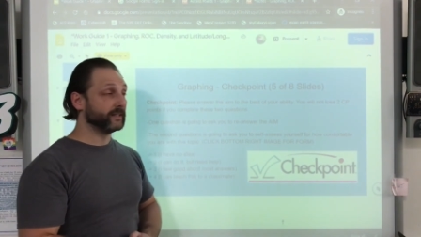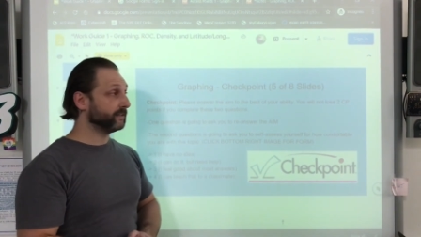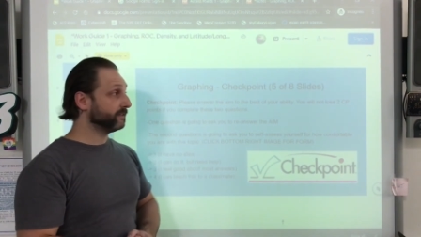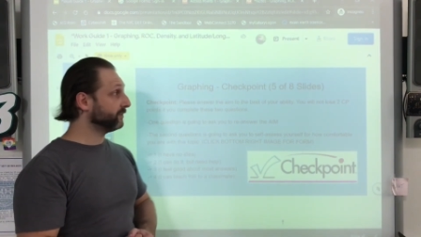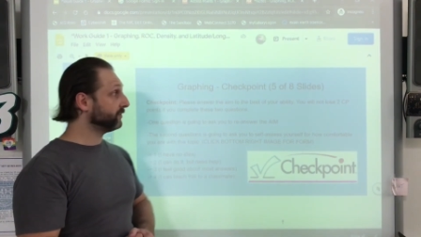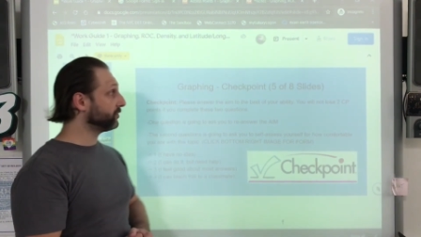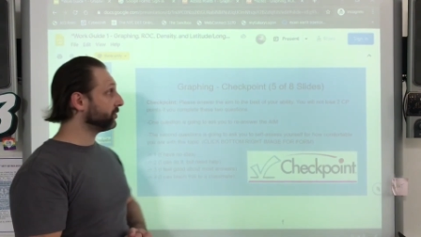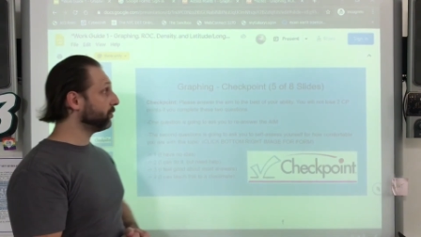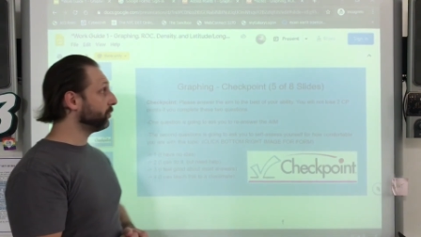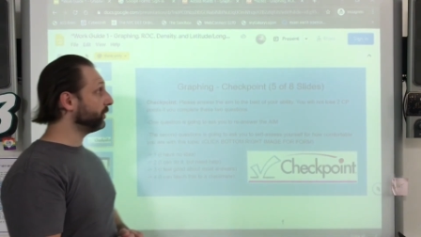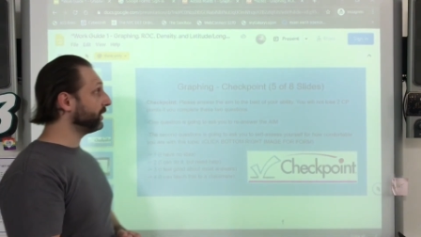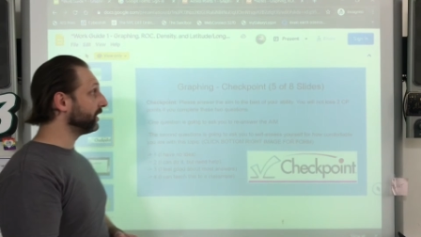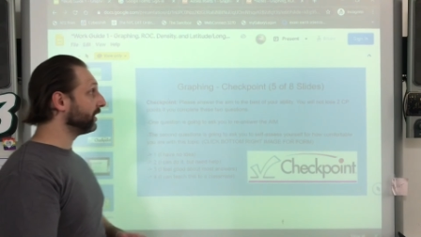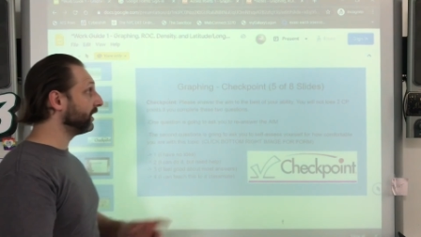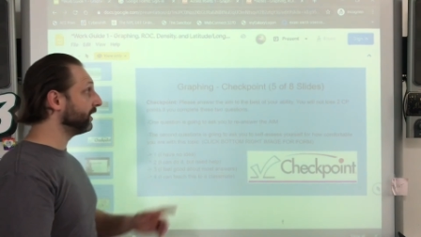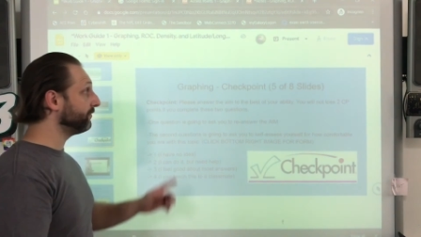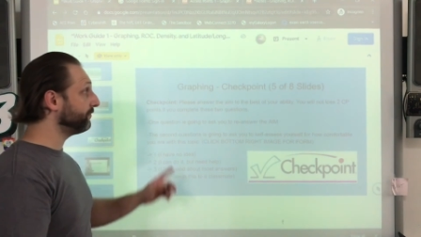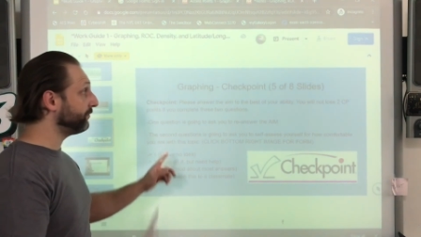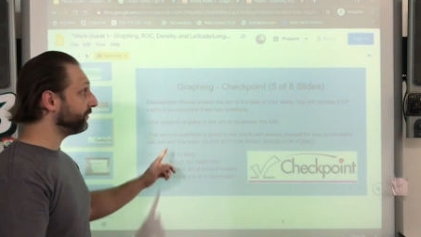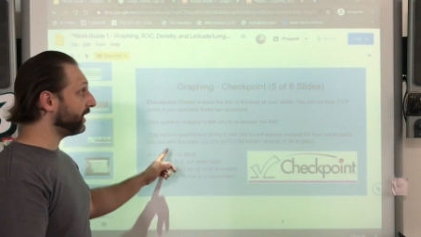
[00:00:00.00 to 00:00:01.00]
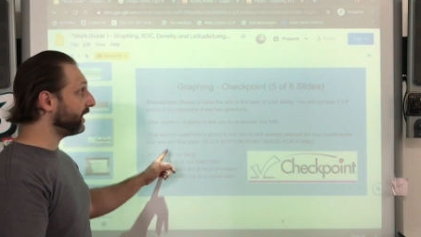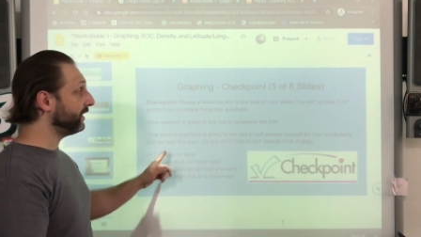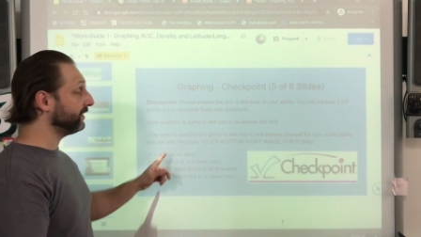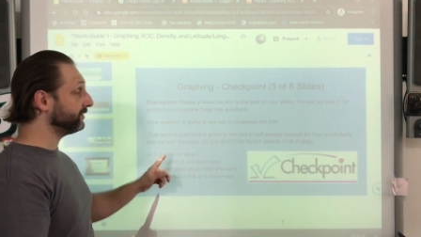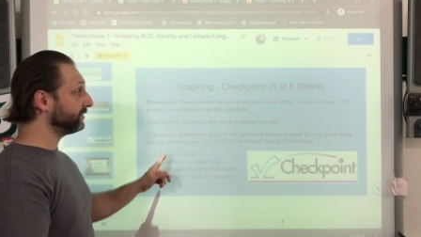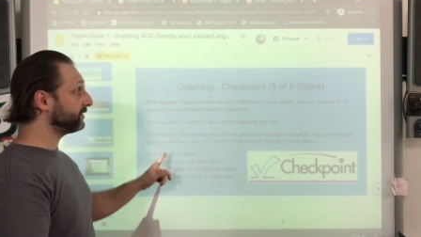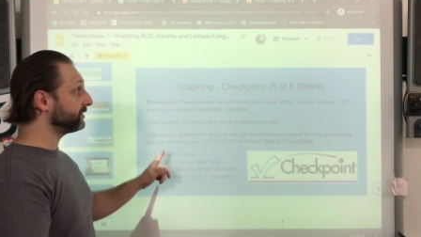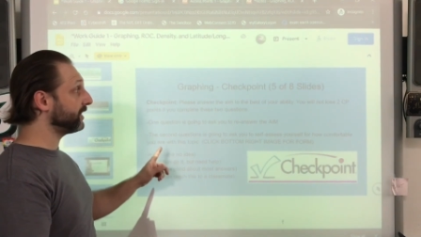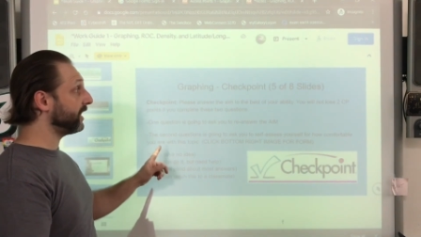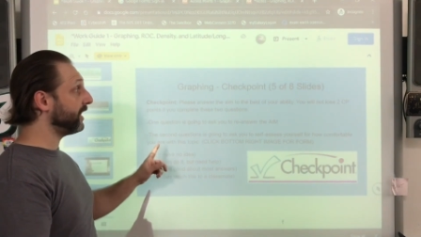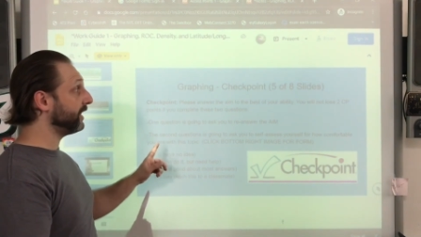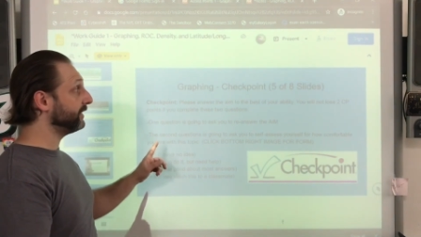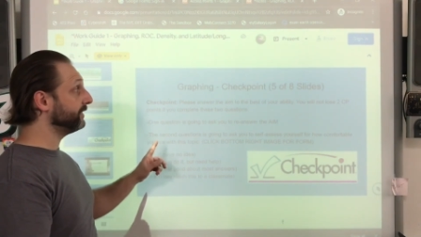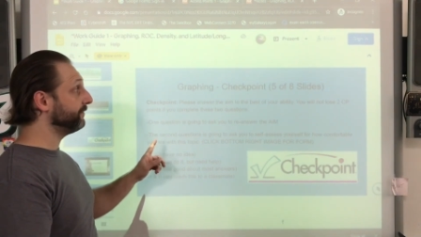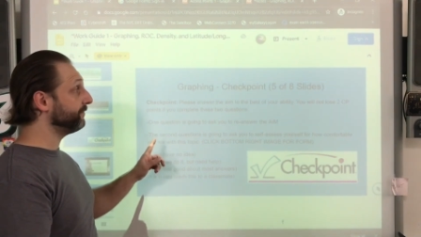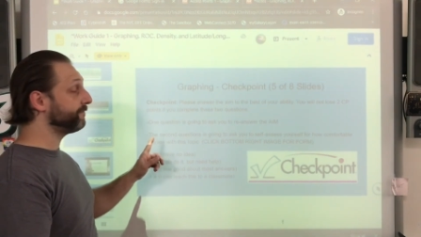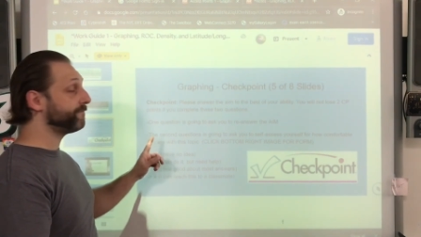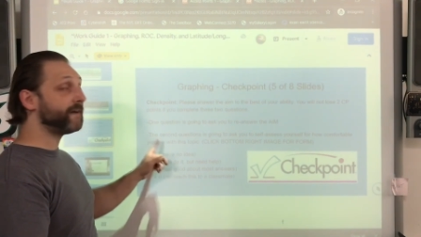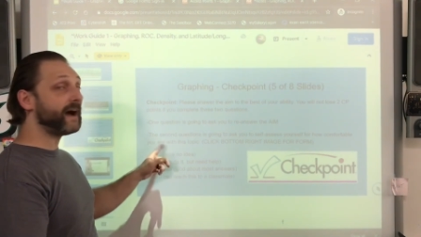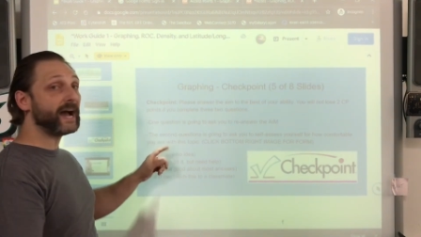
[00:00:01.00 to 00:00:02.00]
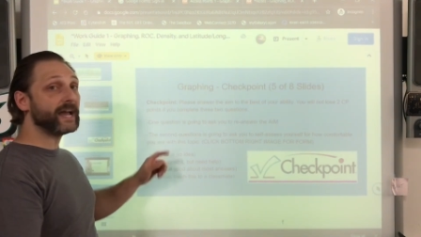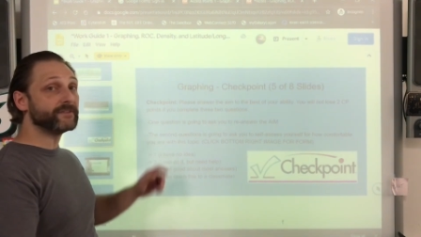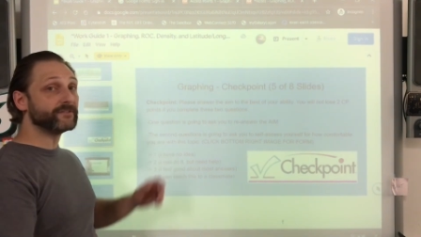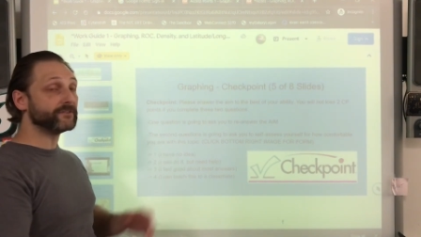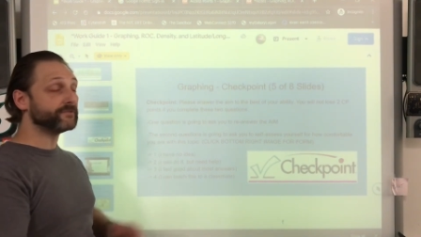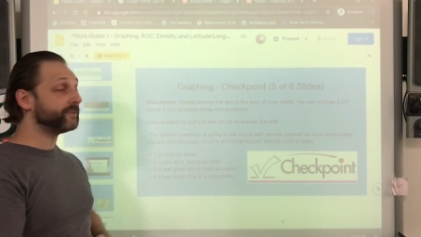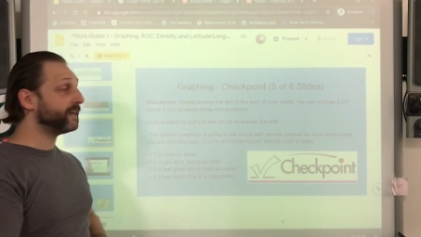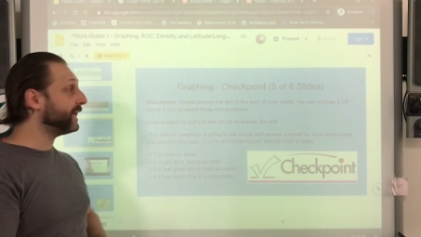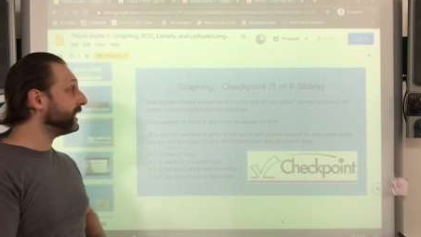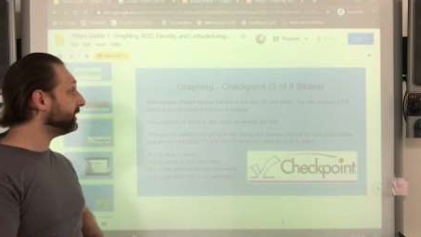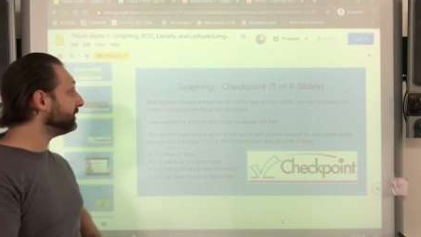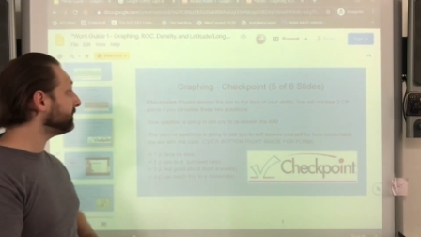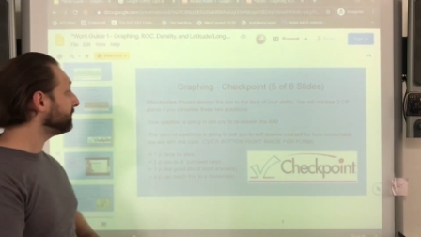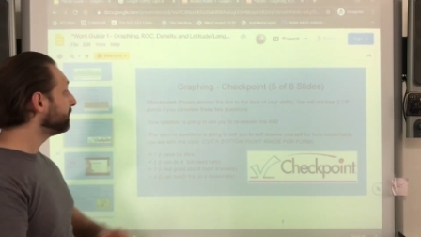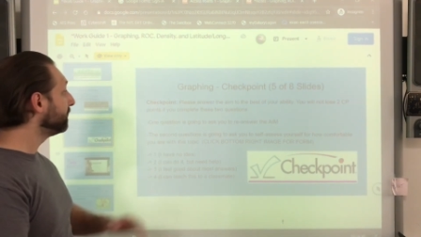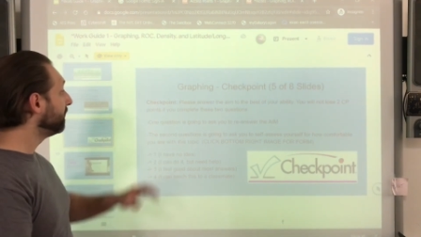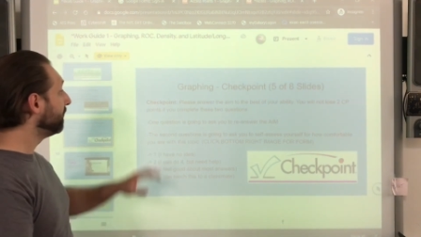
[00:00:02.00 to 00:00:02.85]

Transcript: So we are on slide 5 of 8.